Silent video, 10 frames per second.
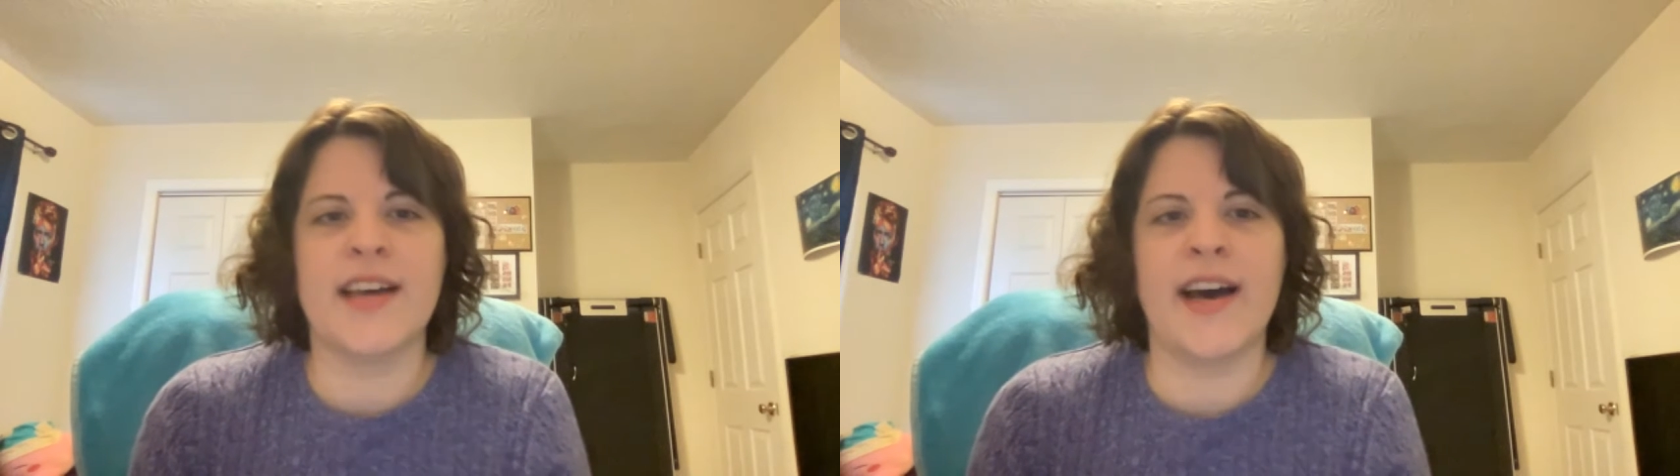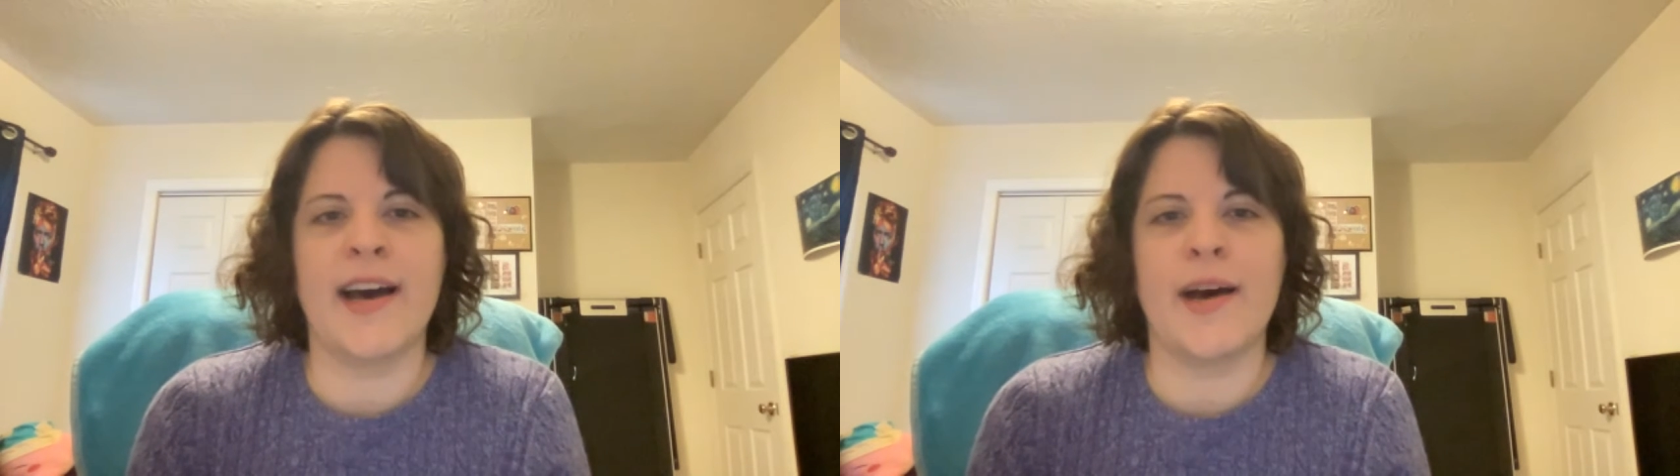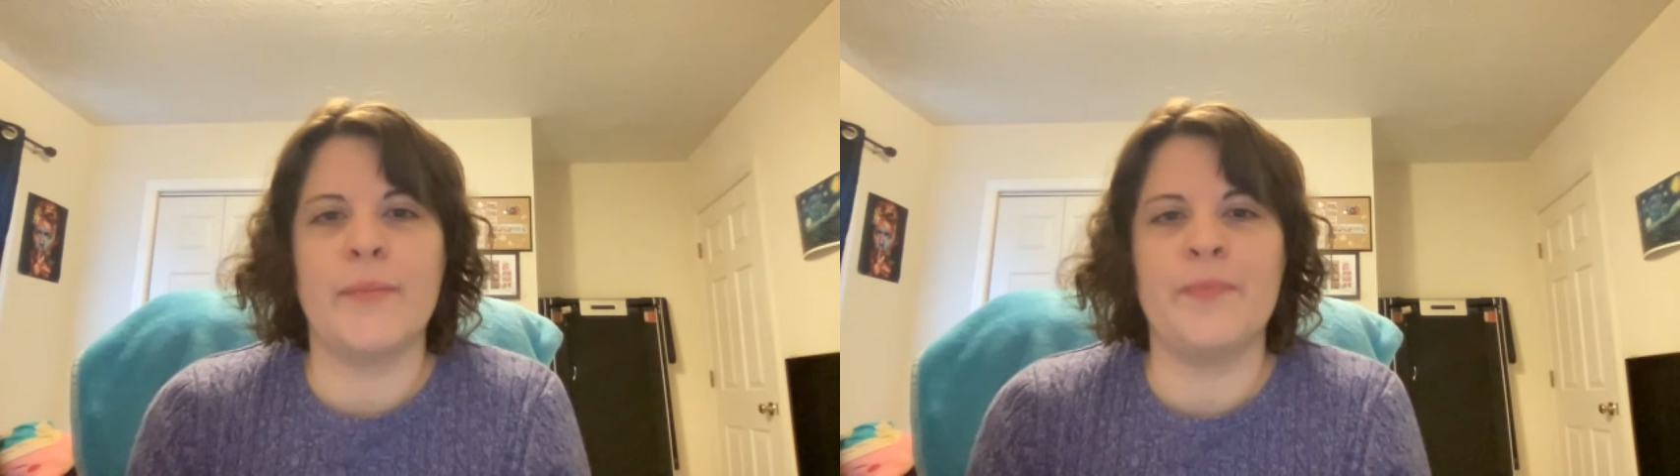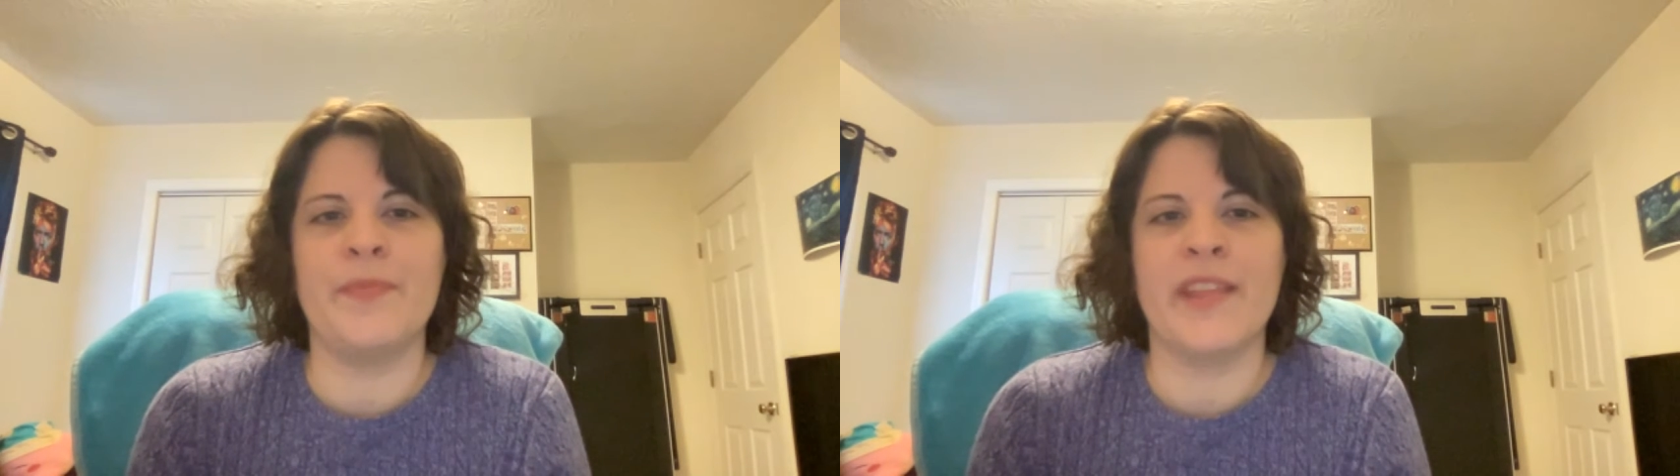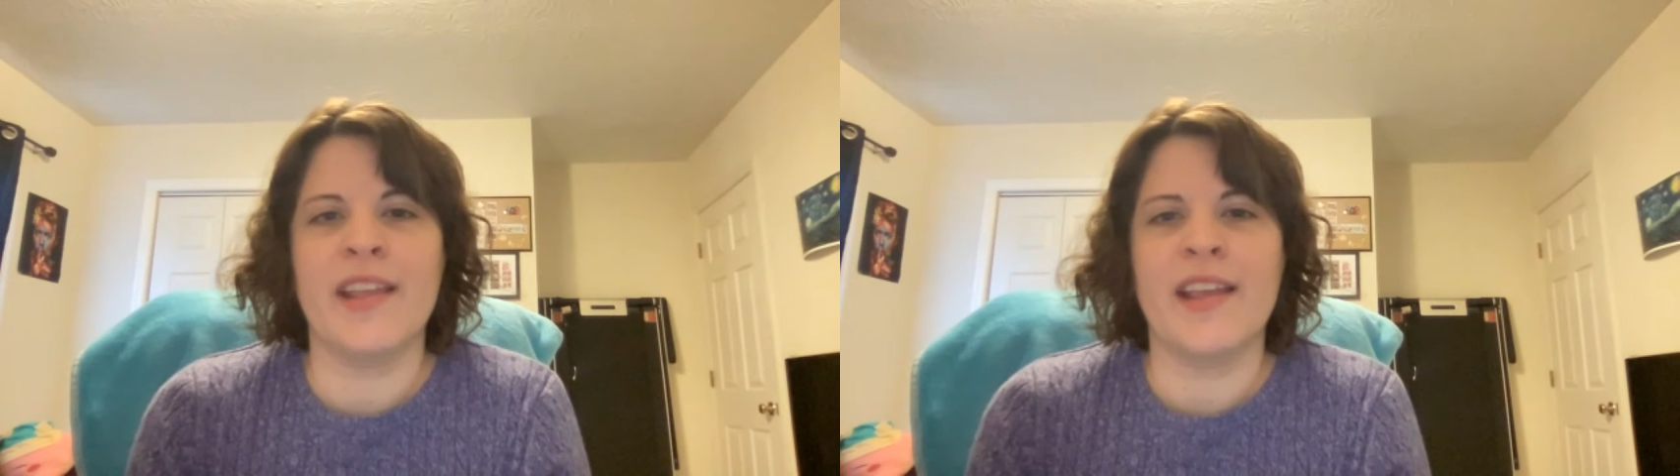
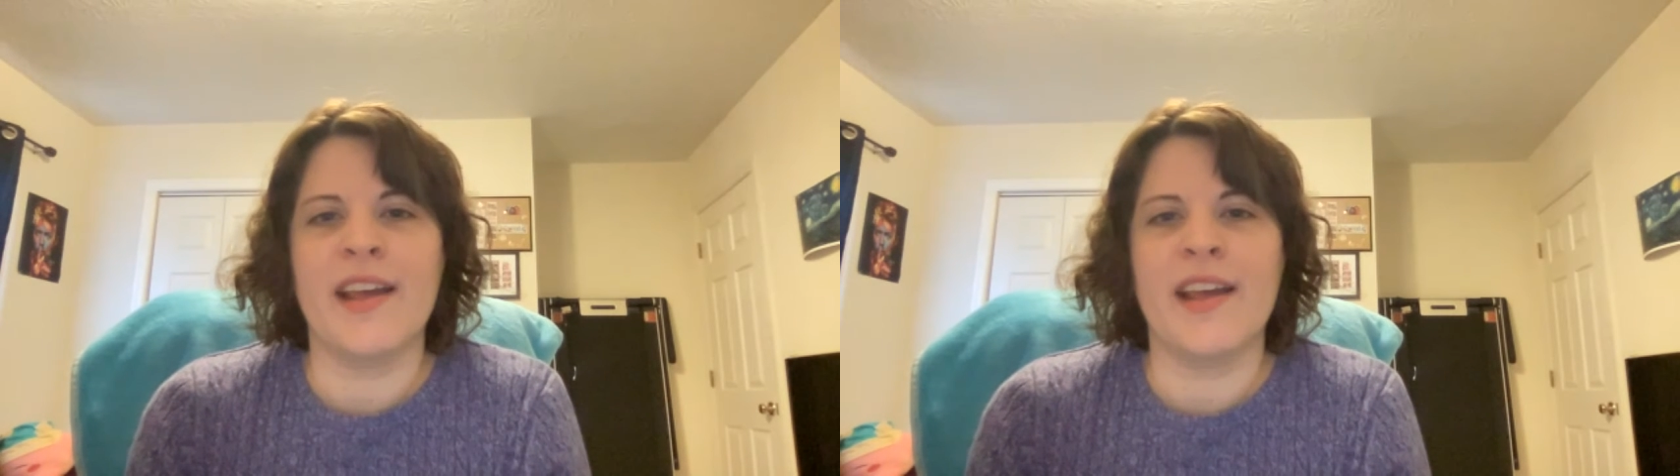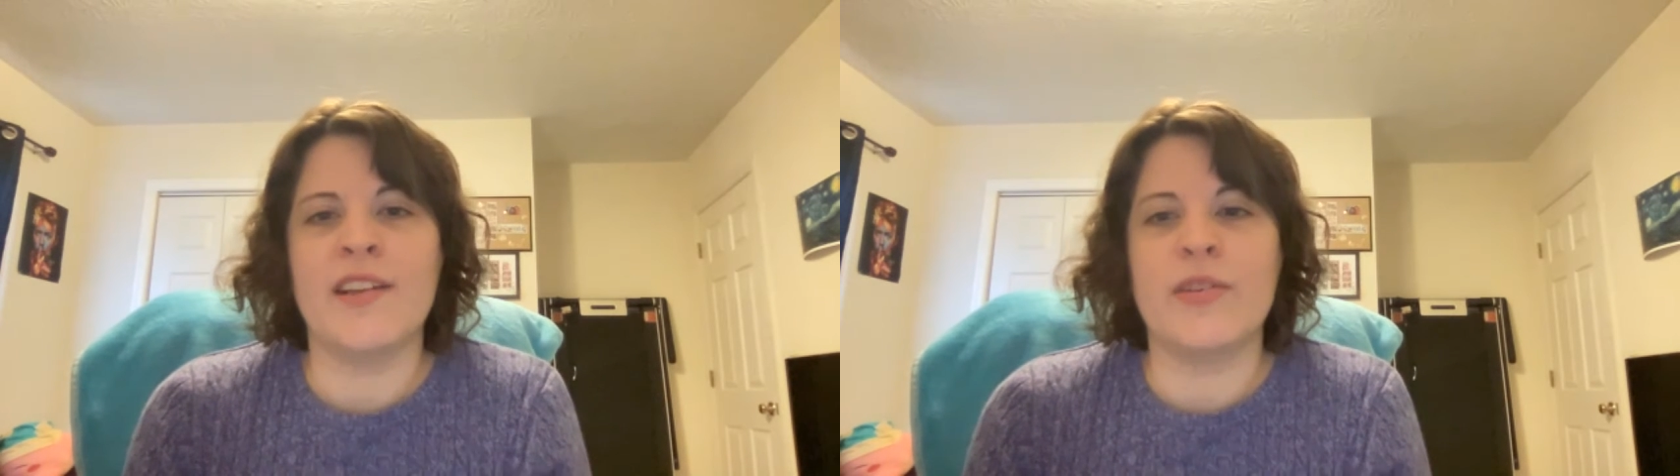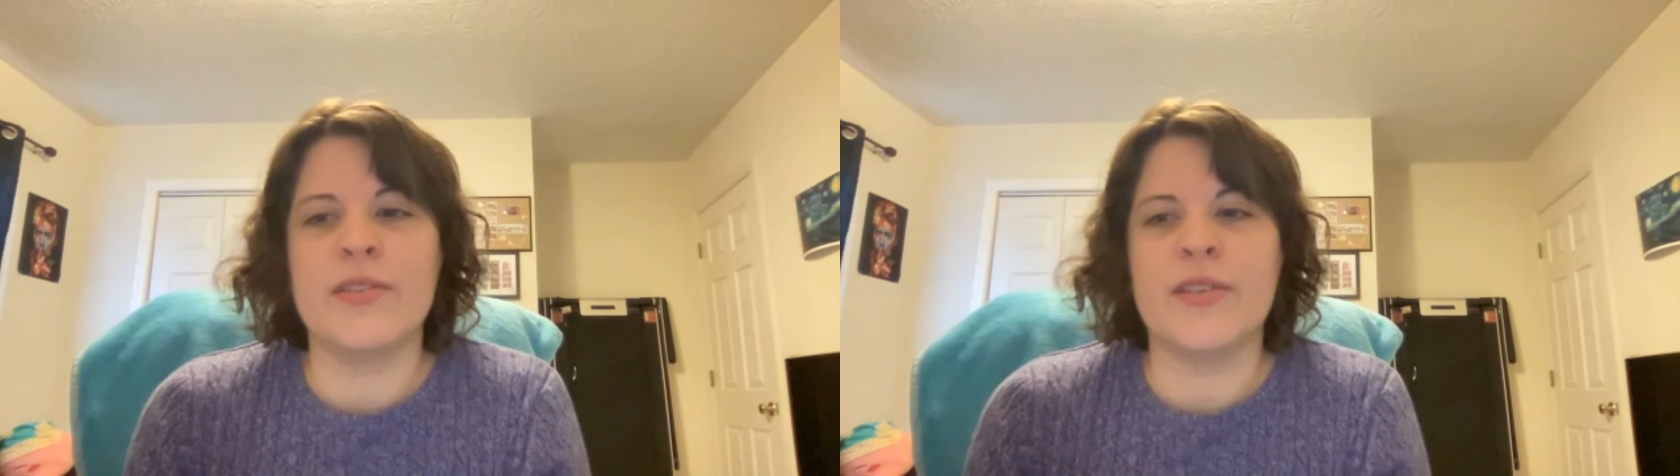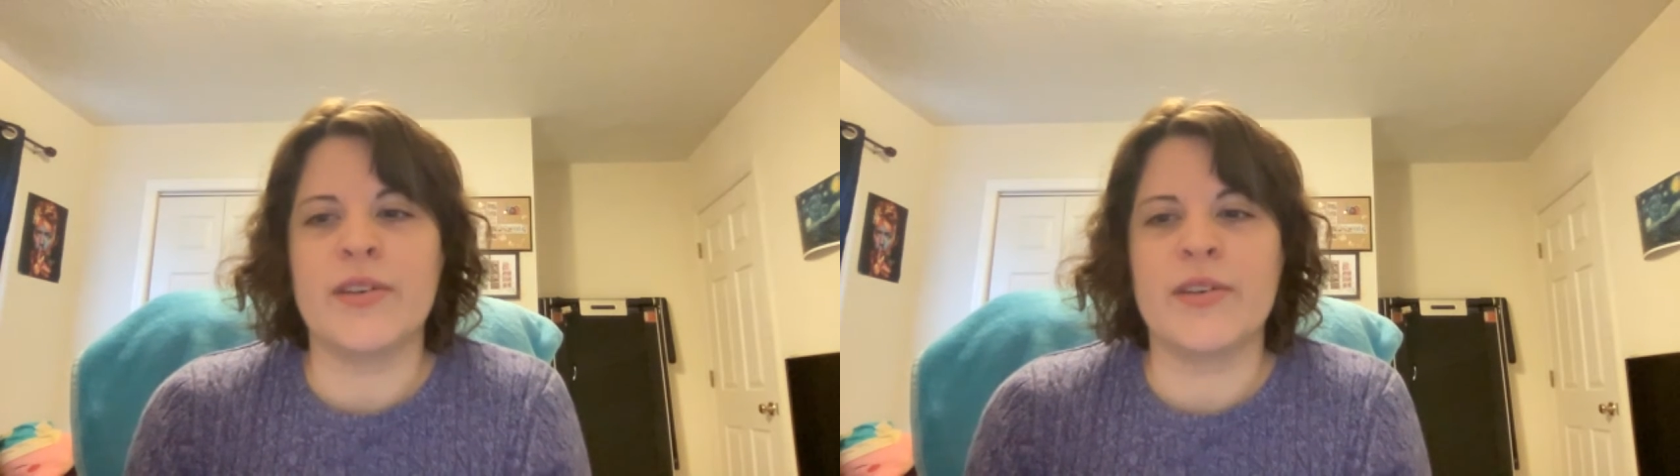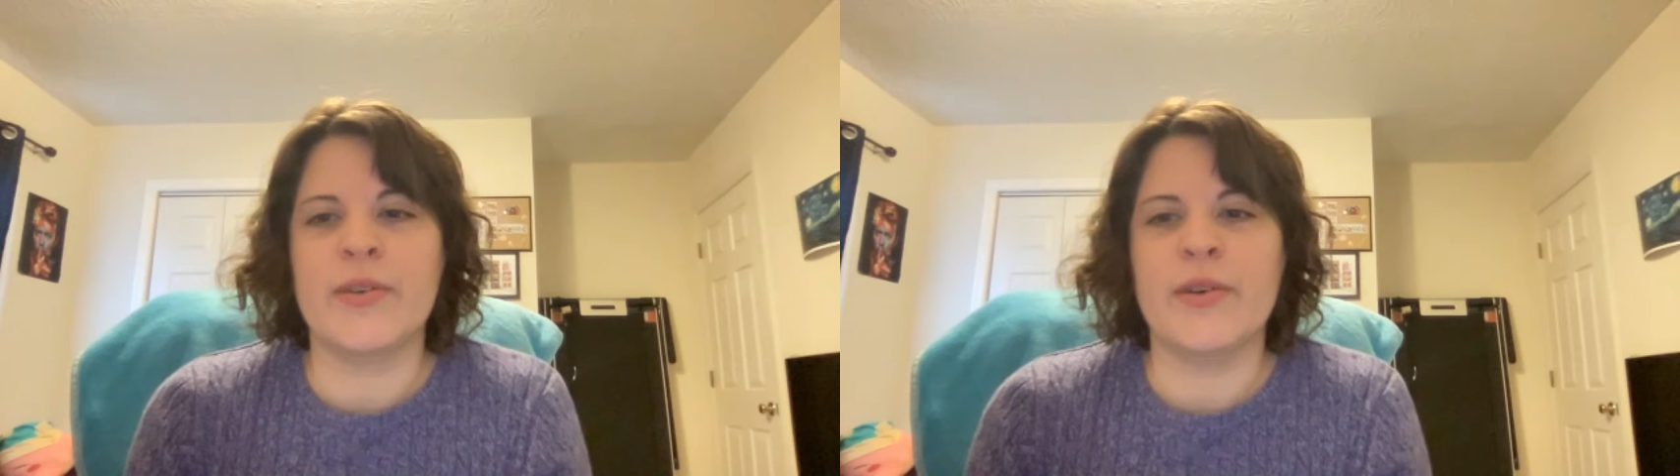and
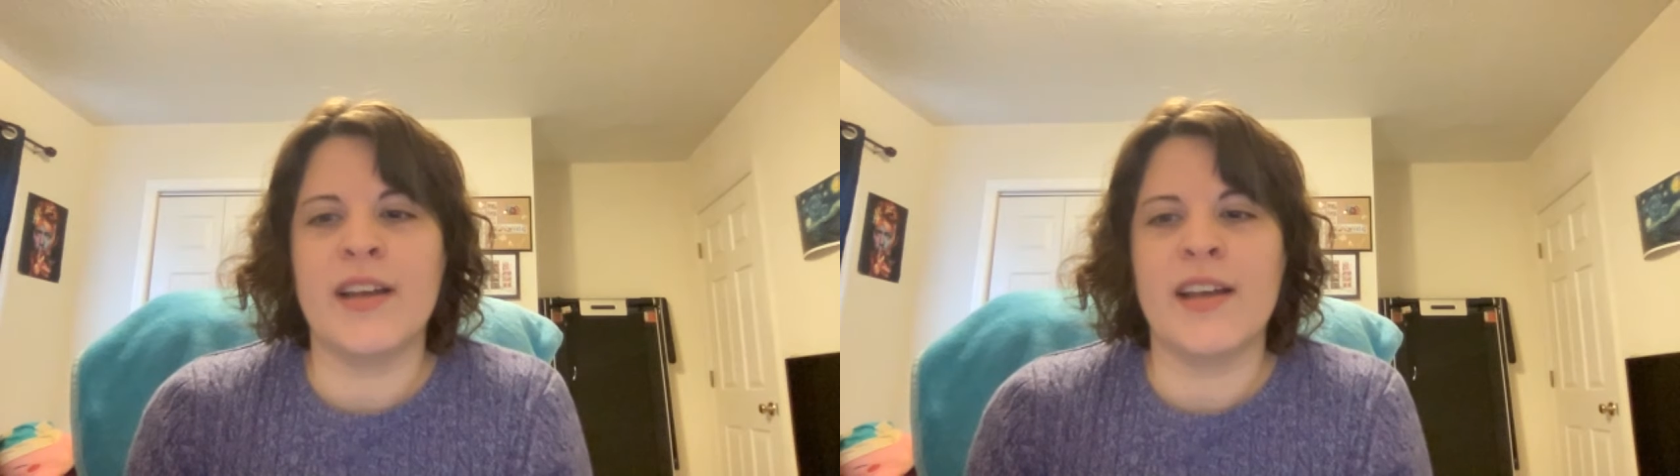also